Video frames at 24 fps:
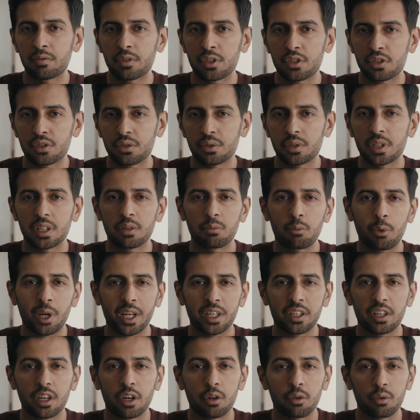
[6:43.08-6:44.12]
for shooting
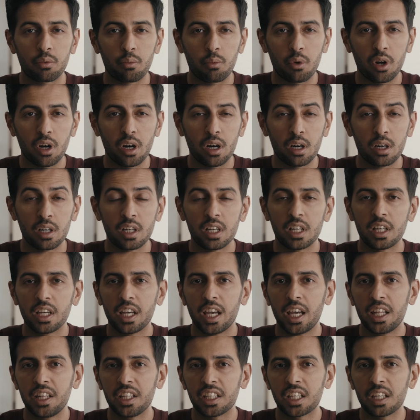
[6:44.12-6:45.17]
REDCODE RAW,
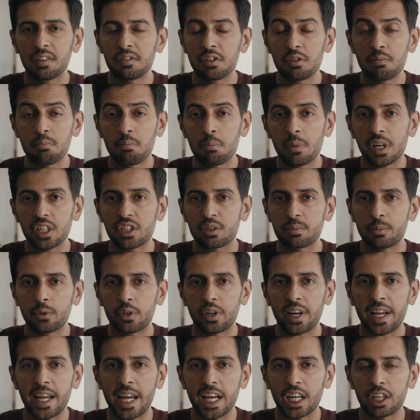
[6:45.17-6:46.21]
and they give you much
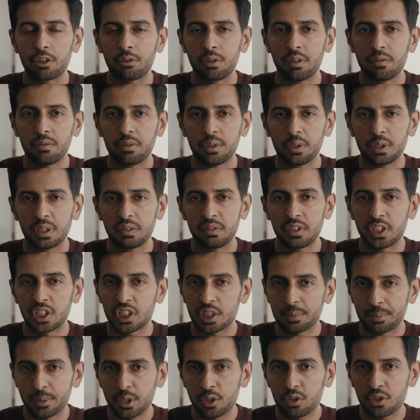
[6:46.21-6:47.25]
more accurate view of your
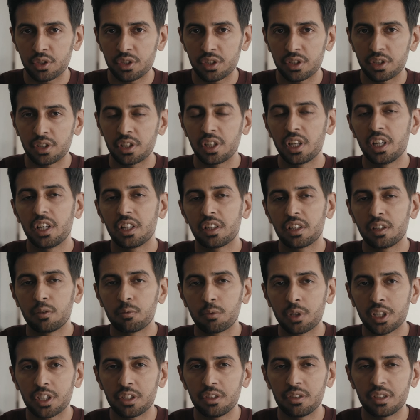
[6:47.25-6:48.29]
exposure than
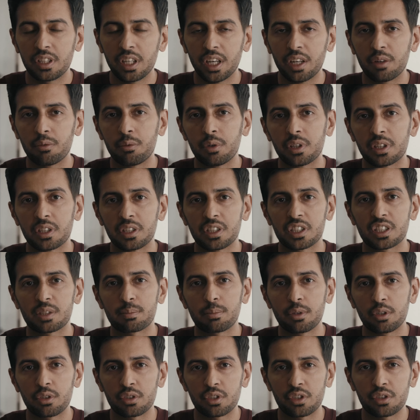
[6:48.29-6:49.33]
what you get with an
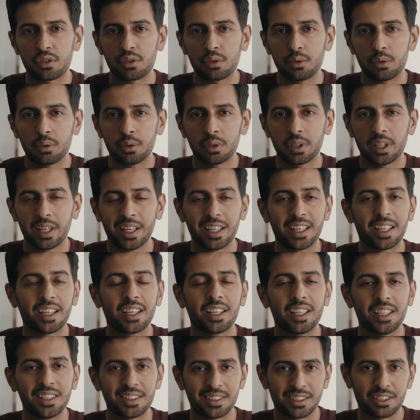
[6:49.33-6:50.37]
exposure tool like a
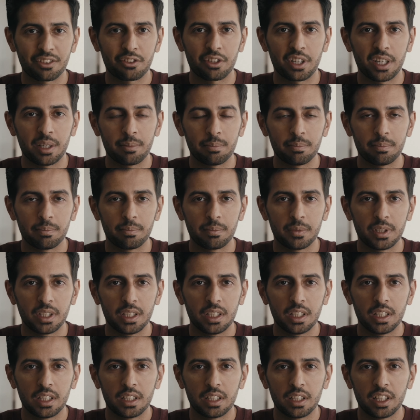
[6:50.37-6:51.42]
histogram.
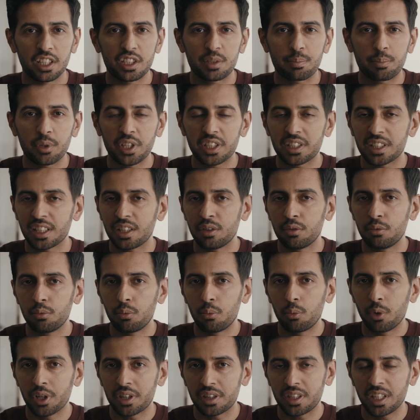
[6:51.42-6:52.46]
Let's break down
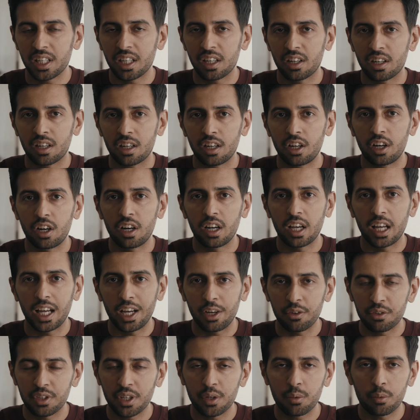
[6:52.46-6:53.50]
what they are,
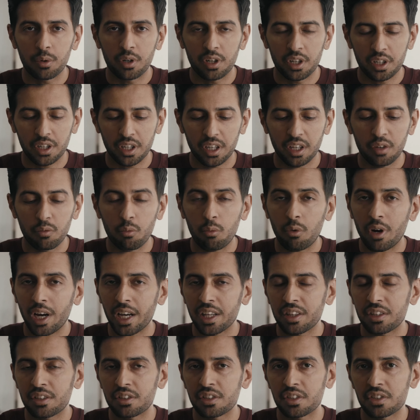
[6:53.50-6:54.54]
how they work, and why
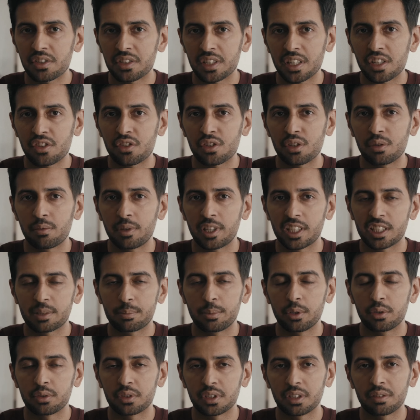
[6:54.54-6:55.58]
they're essential when
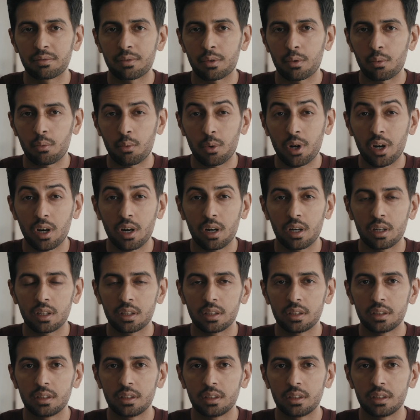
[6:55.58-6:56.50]
exposing for RAW.